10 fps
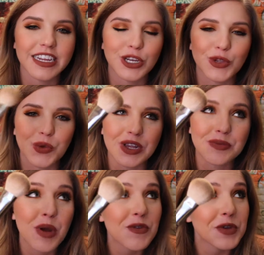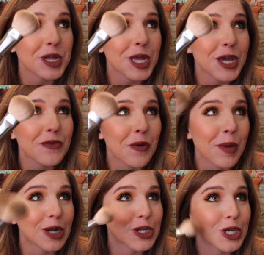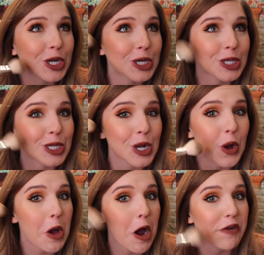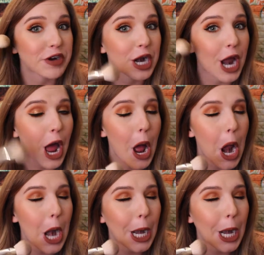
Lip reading: it just works perfectly for my cheeks, you know, carving it out.